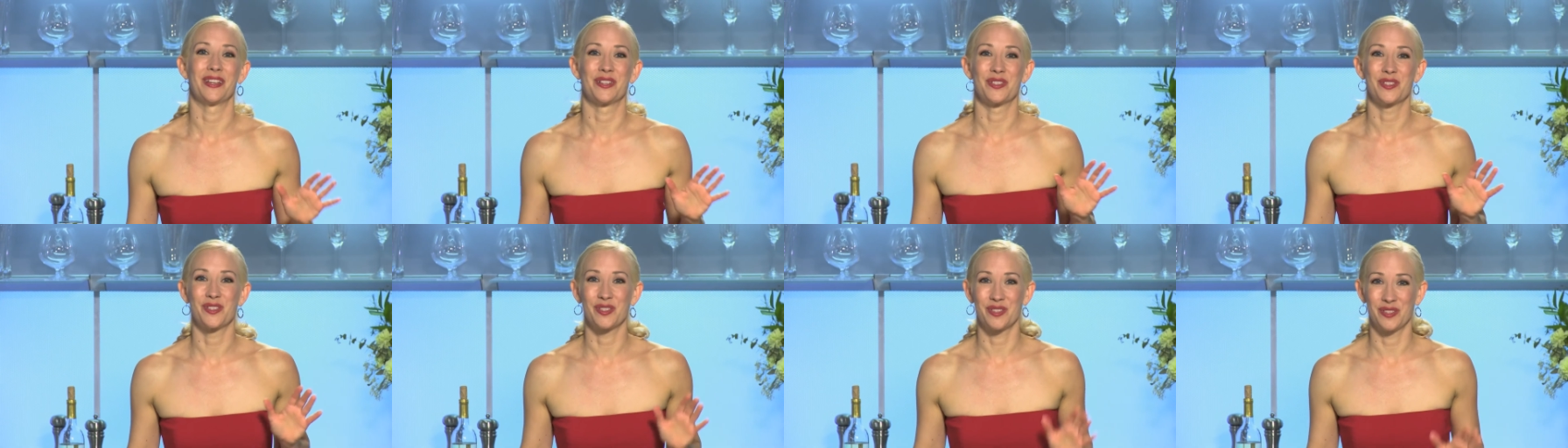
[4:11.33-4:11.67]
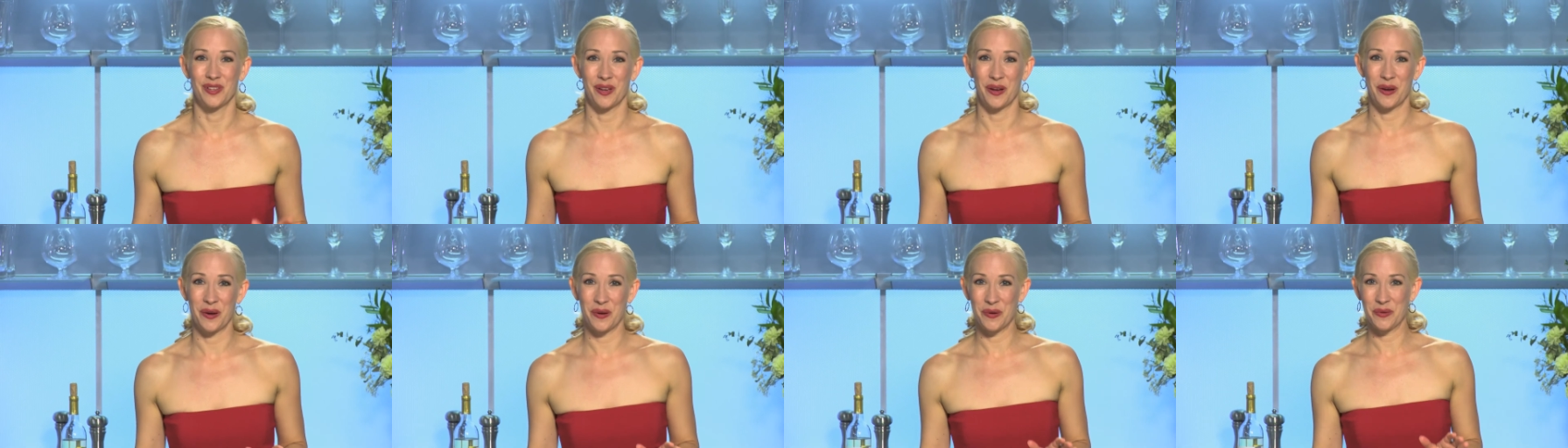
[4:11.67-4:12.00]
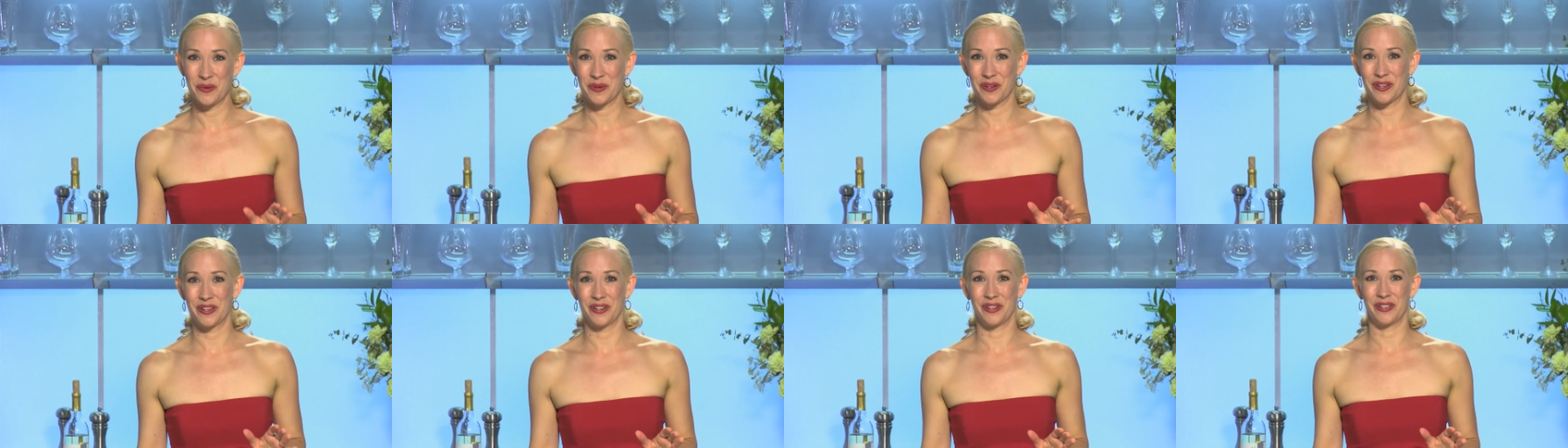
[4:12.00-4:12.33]
so
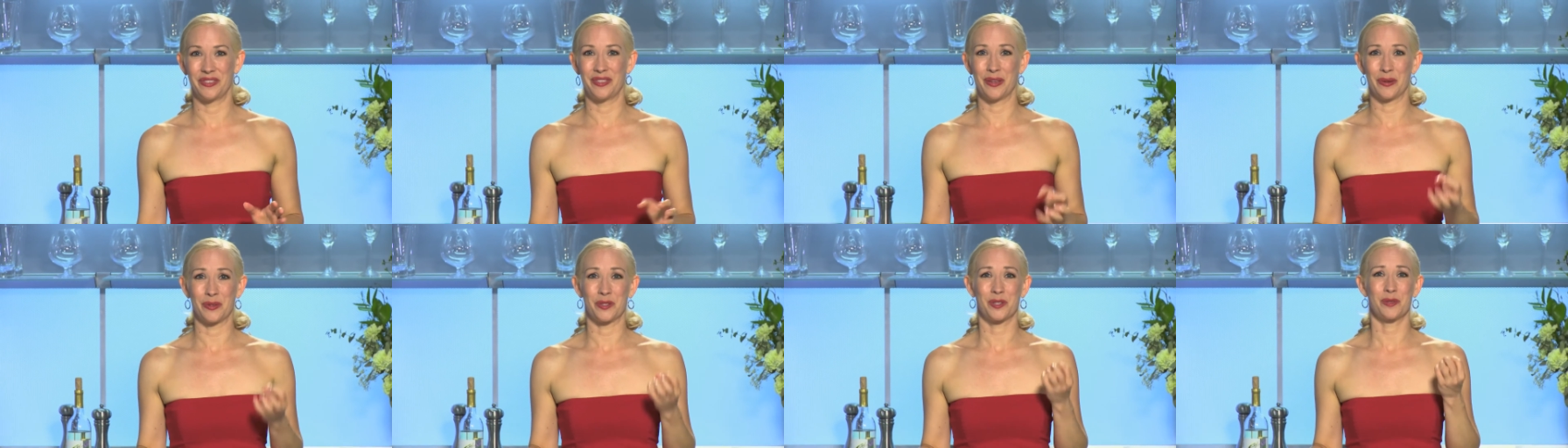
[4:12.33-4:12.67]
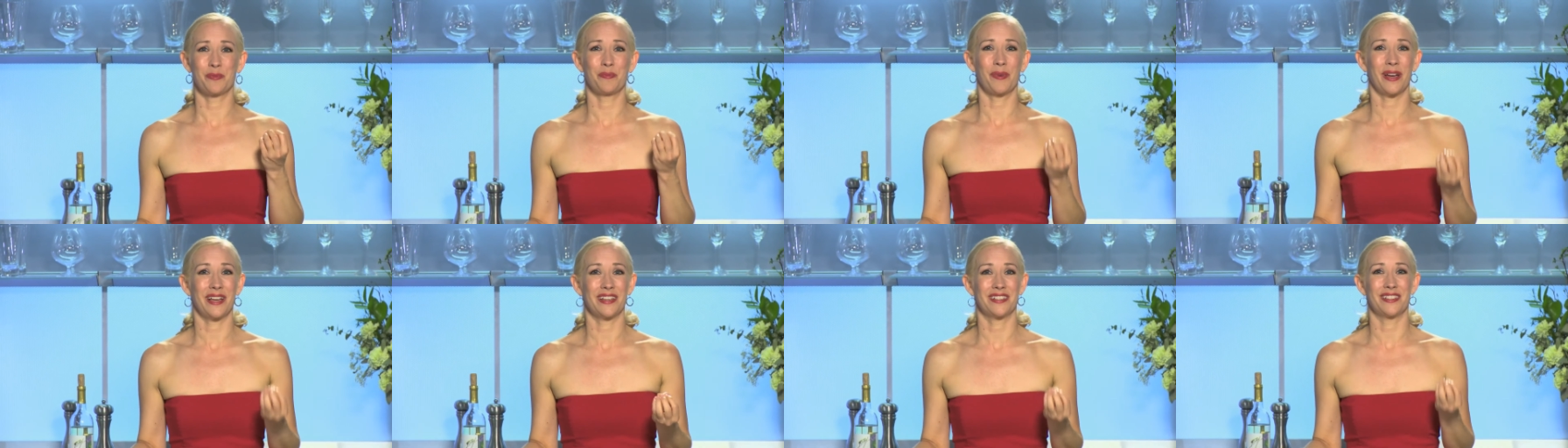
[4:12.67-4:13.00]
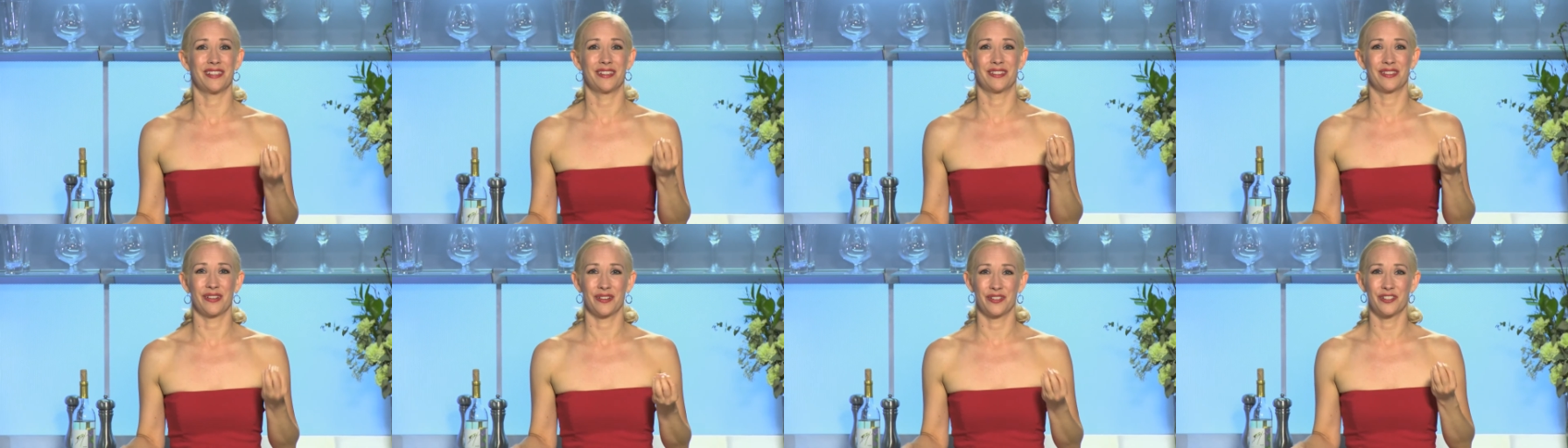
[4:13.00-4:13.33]
good. Those
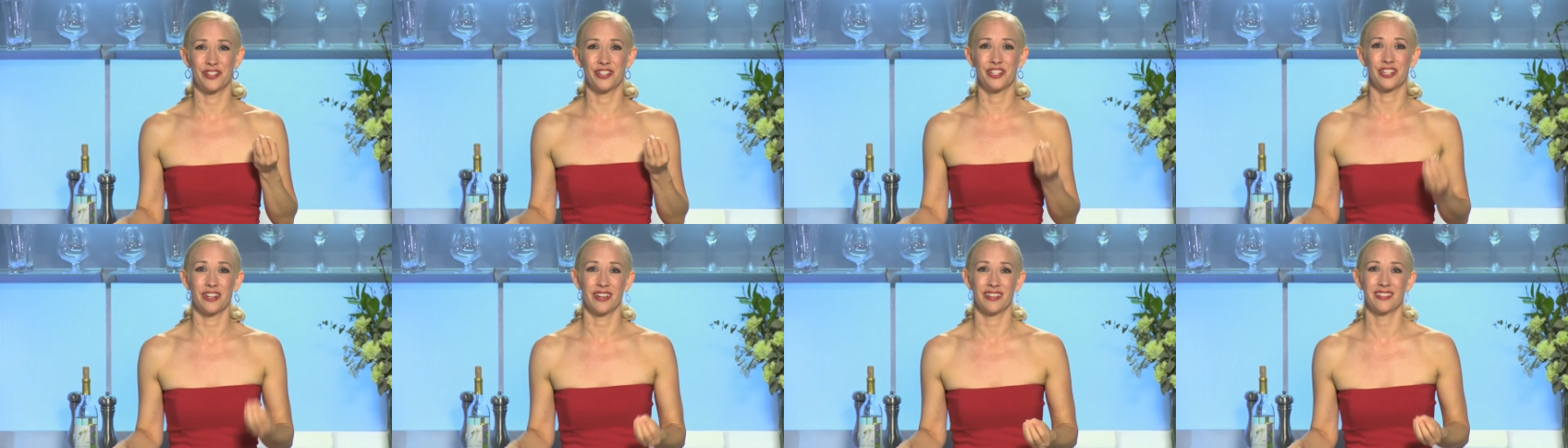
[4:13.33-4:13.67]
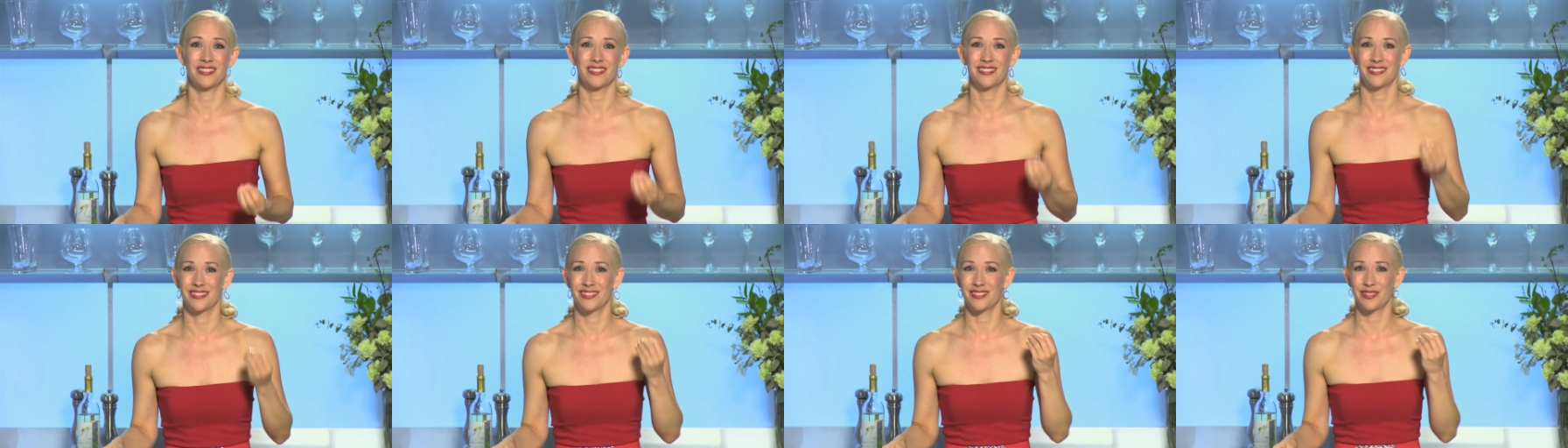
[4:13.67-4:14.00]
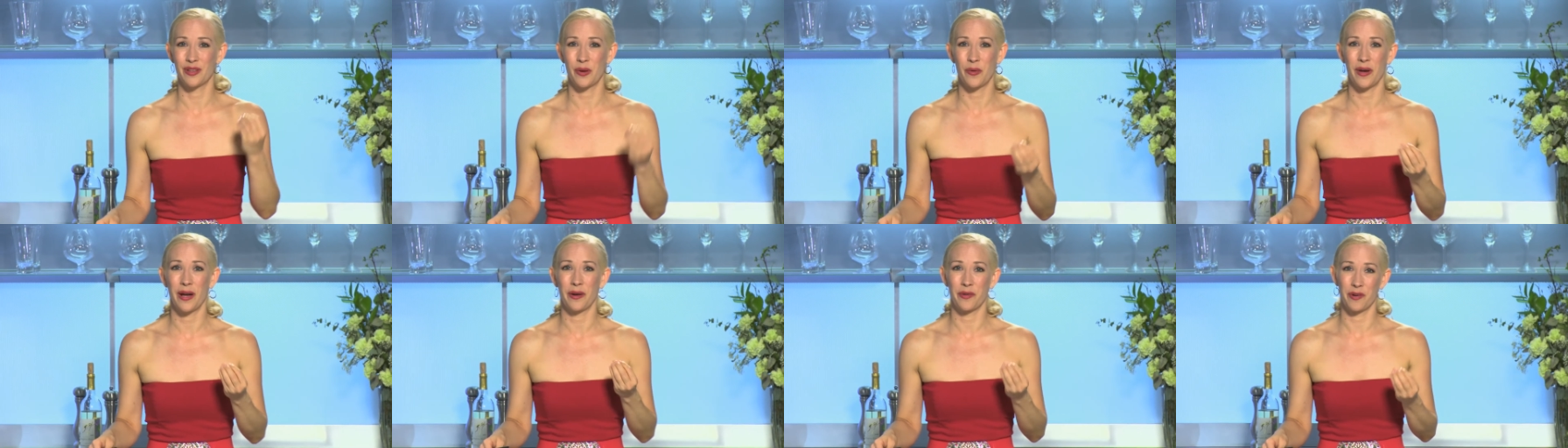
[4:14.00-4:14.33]
spices are just
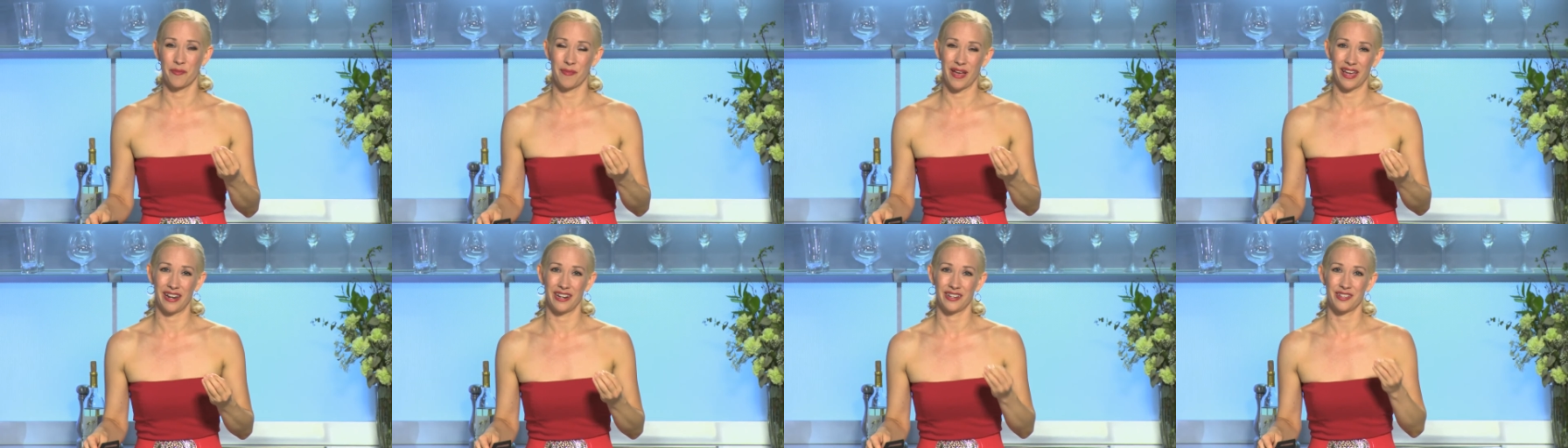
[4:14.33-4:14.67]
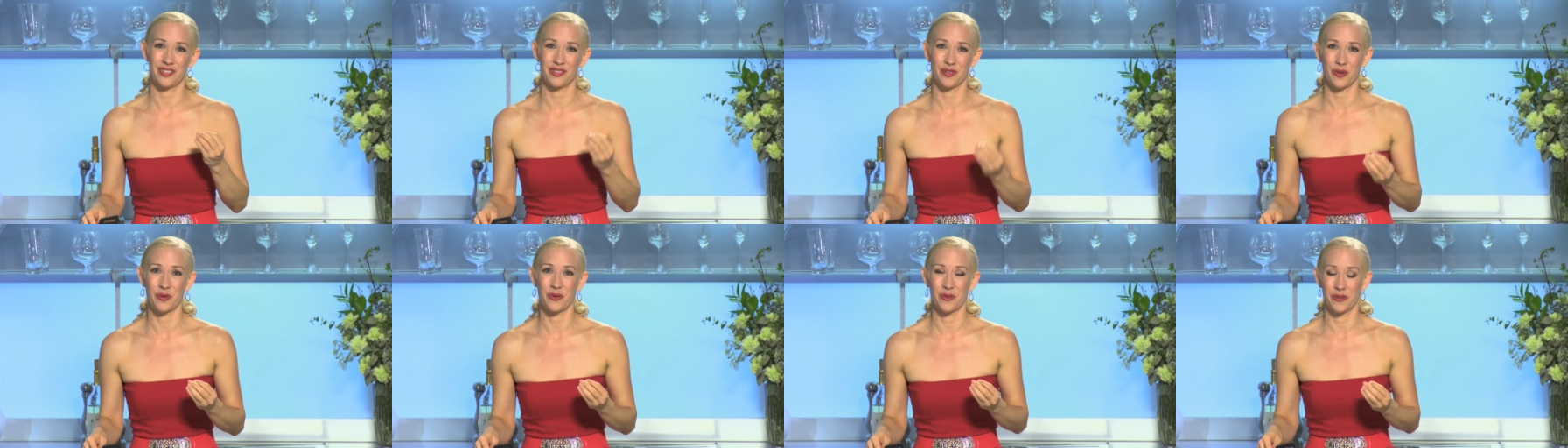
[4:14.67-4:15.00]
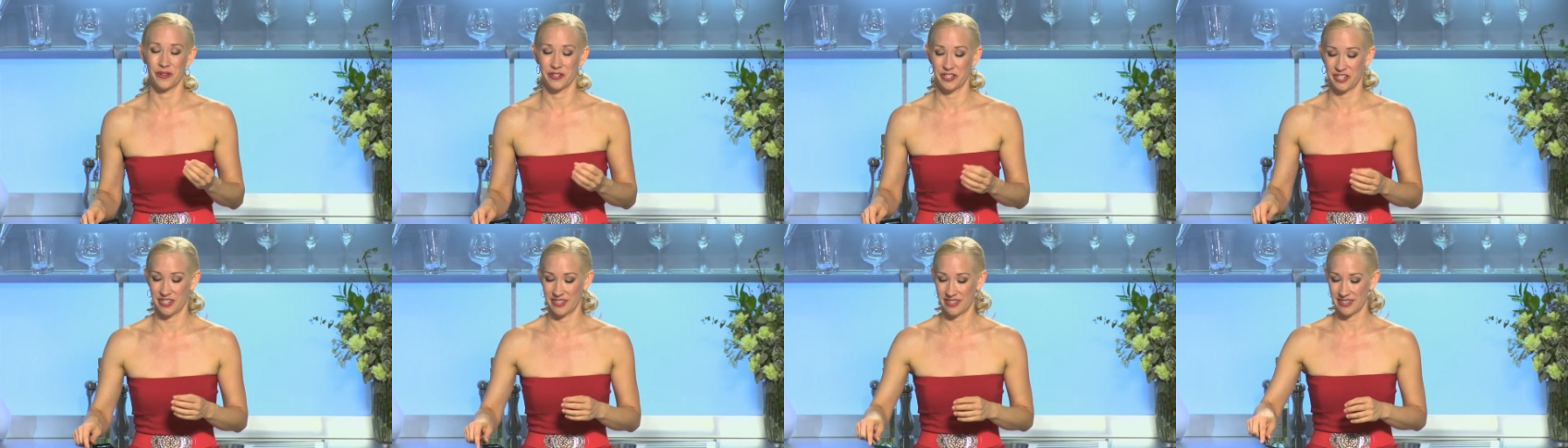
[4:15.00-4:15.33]
so aromatic, so
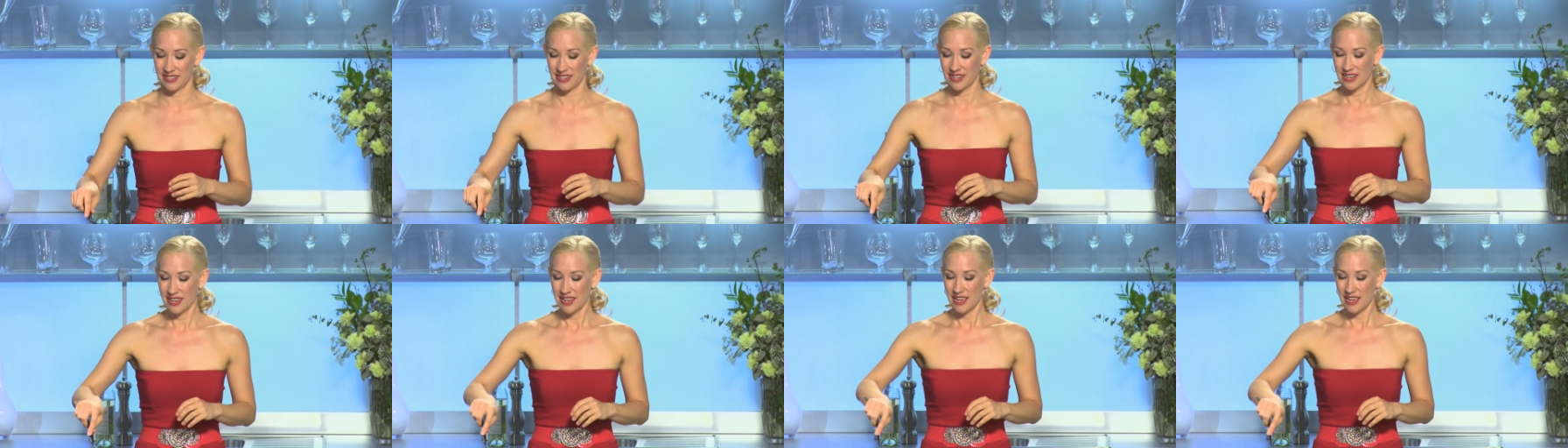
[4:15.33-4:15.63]
gorgeous.